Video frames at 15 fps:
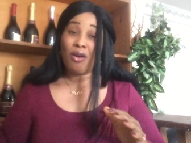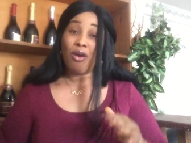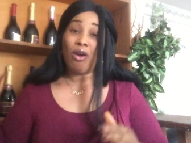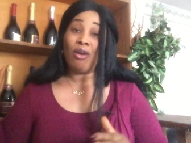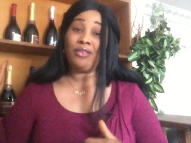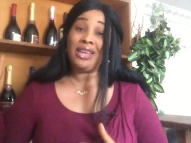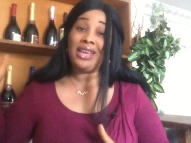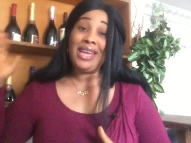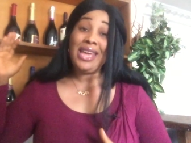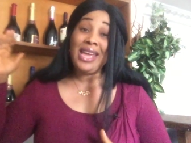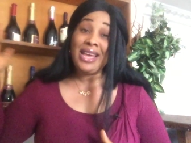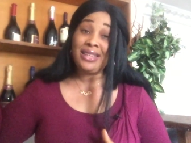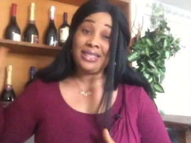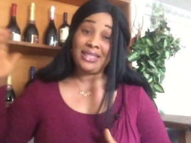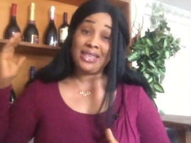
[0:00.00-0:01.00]
on the
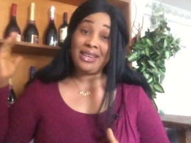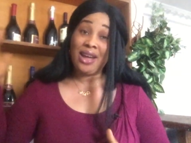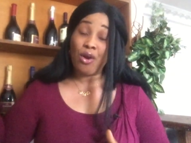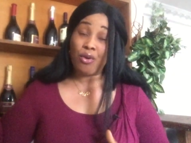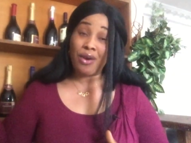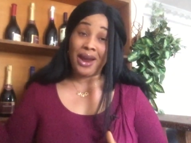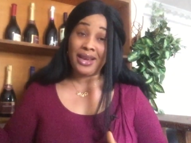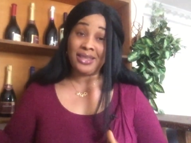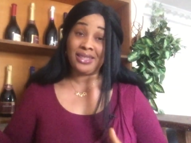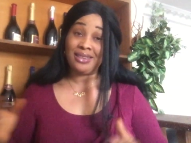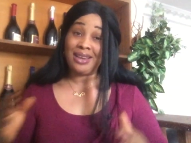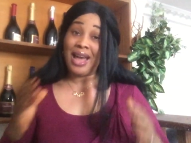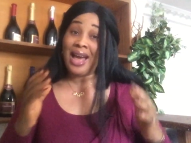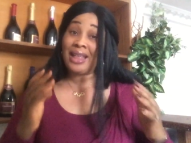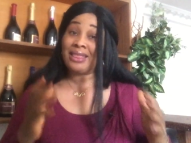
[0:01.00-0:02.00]
eastern
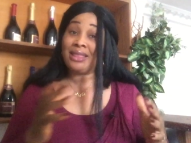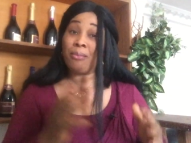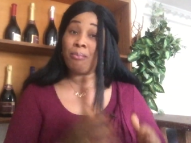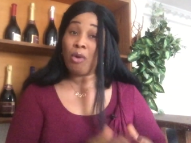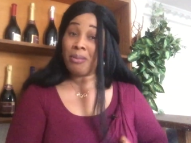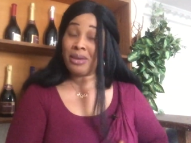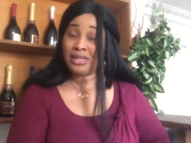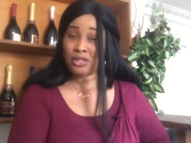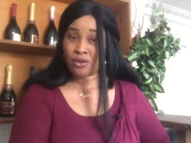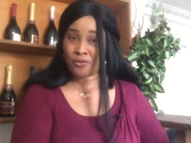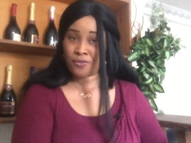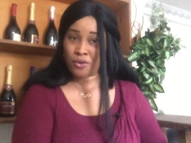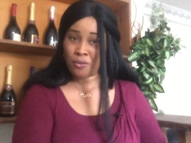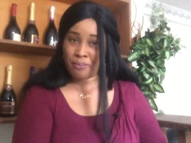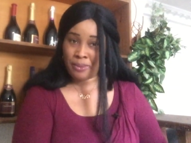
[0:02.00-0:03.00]
horizon at the moment
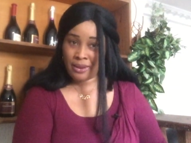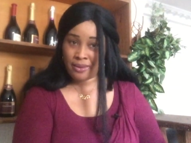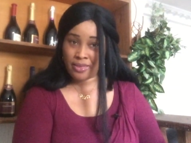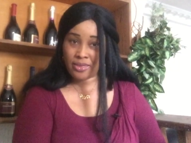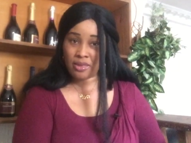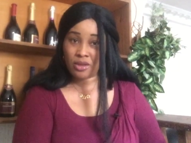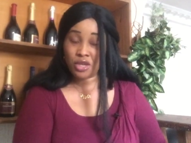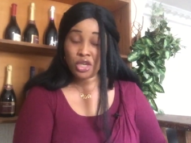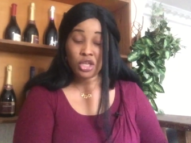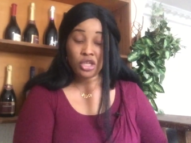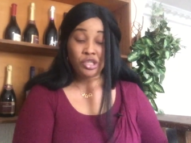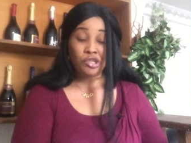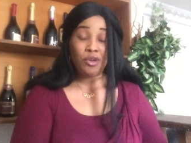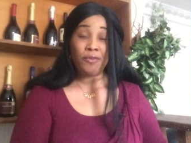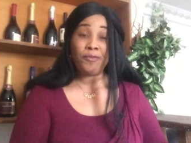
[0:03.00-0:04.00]
of your birth.
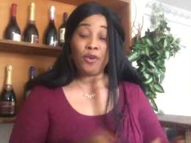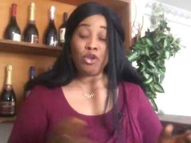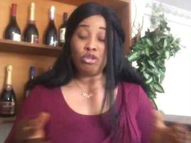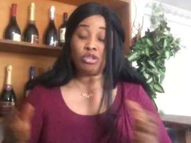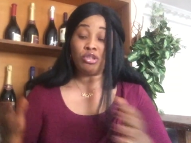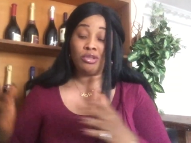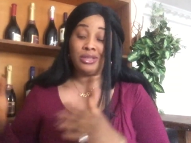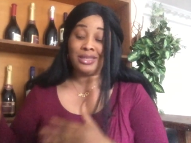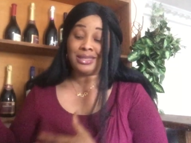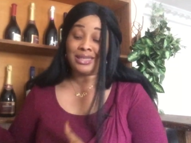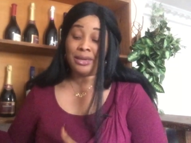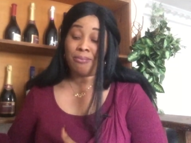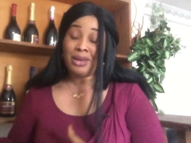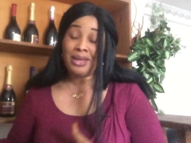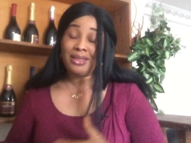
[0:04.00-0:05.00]
So for you to
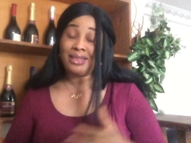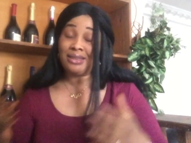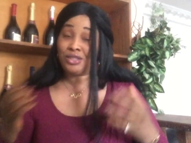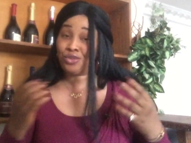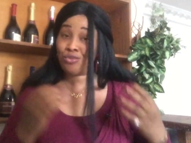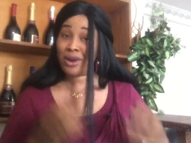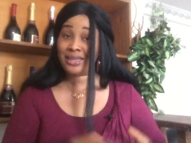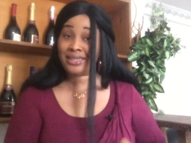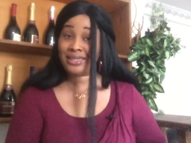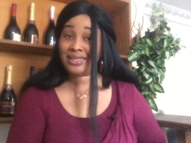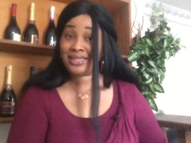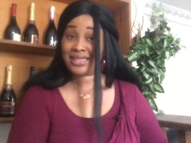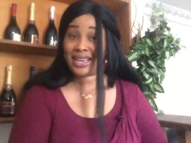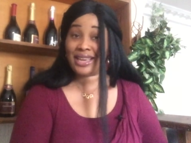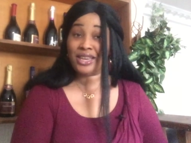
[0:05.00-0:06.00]
determine this rising
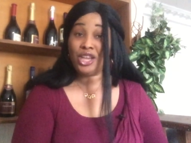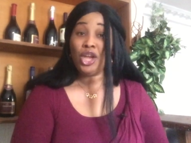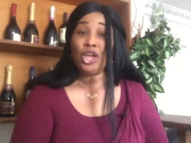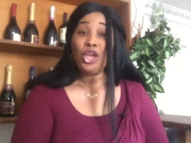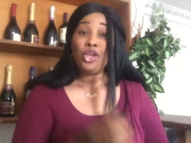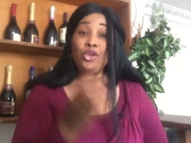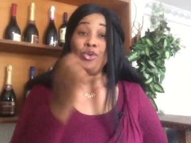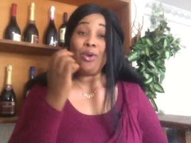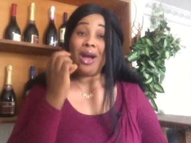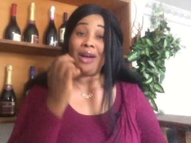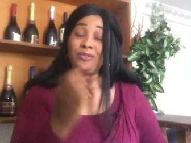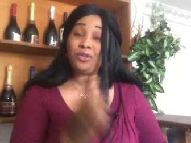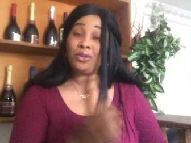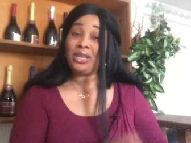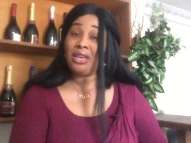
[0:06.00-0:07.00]
sign, you
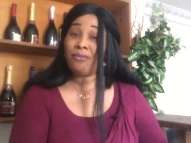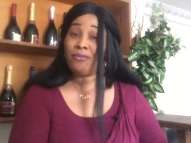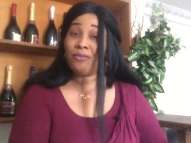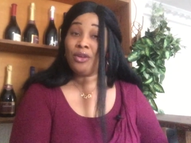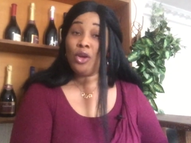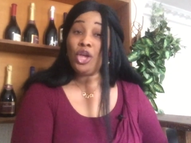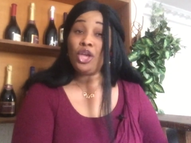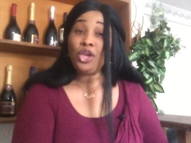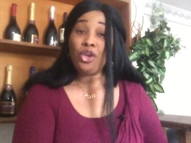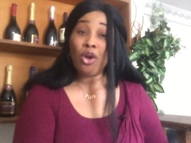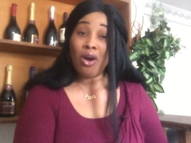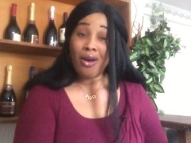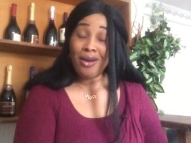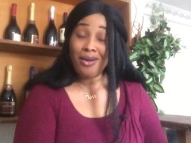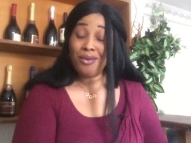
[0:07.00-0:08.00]
have to give
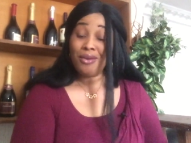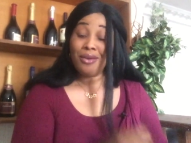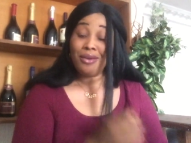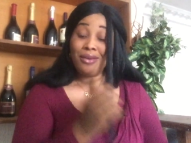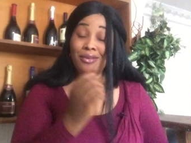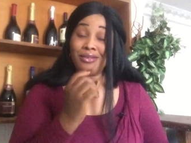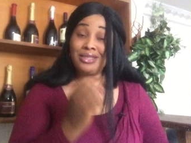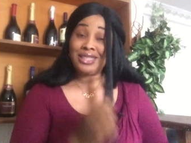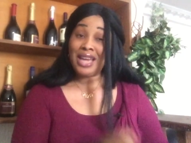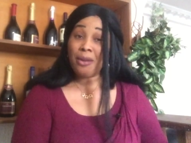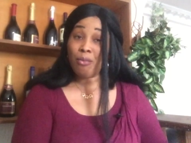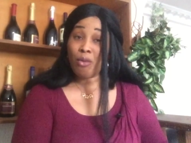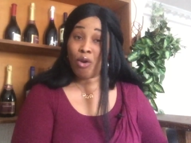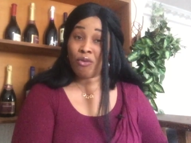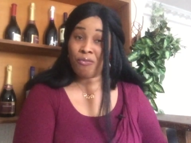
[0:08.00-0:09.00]
your
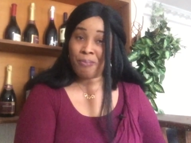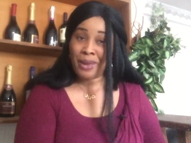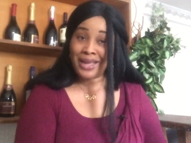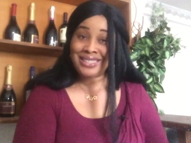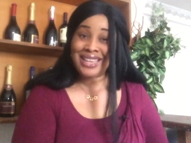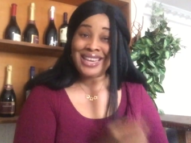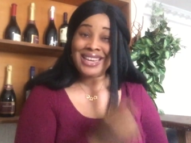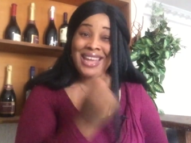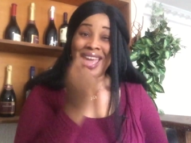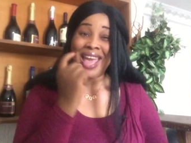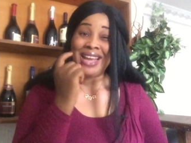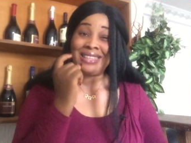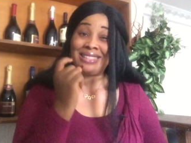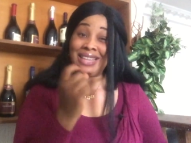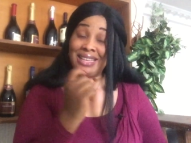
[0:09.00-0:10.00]
time of birth, the
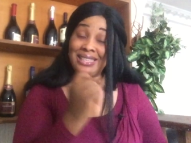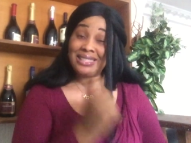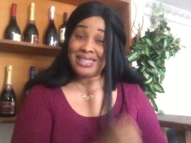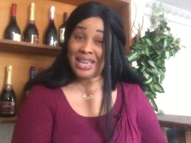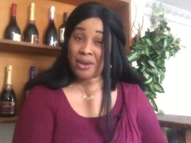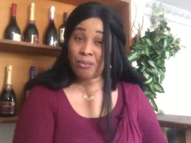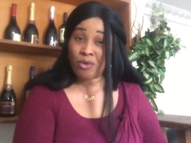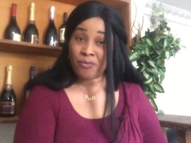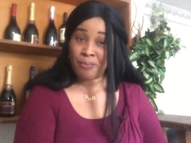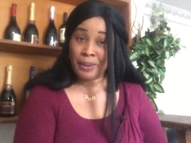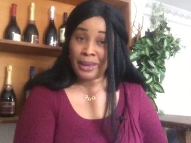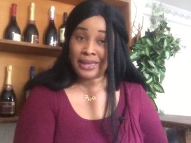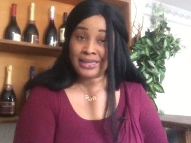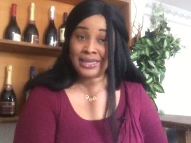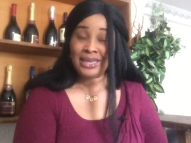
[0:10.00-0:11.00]
exact time of
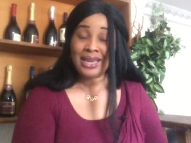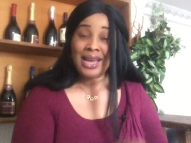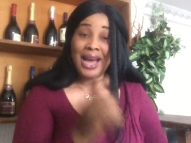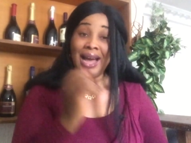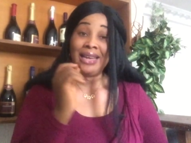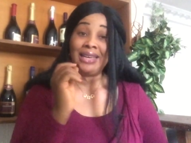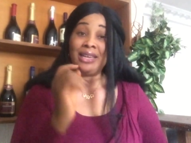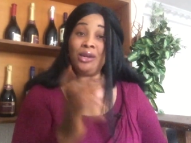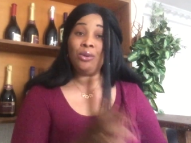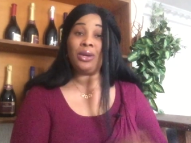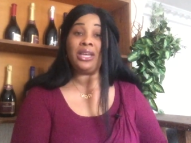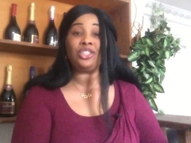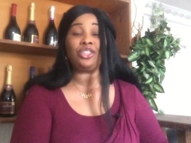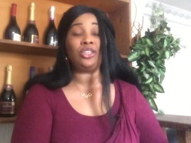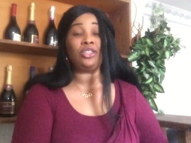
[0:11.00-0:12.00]
birth and the
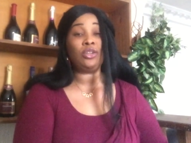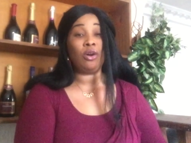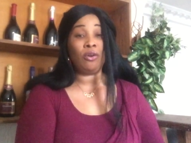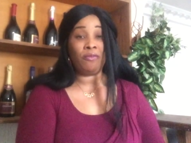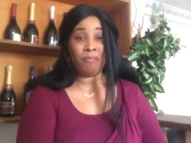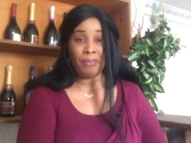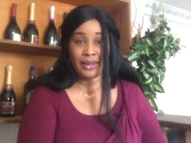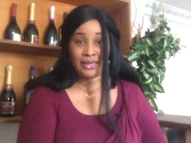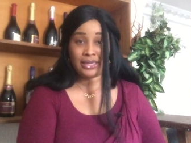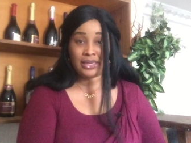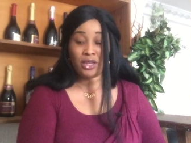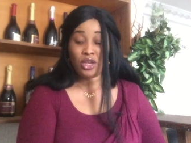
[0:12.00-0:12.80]
location of birth.